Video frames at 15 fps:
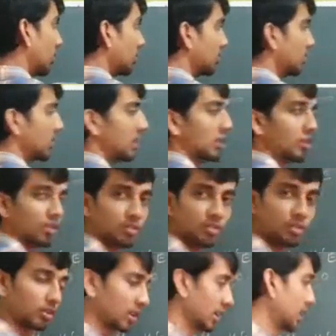to 0,
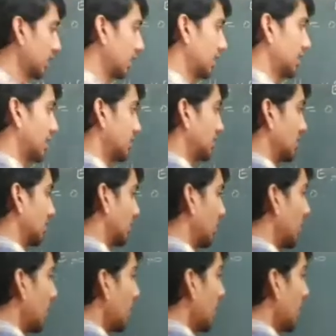so k greater than 0.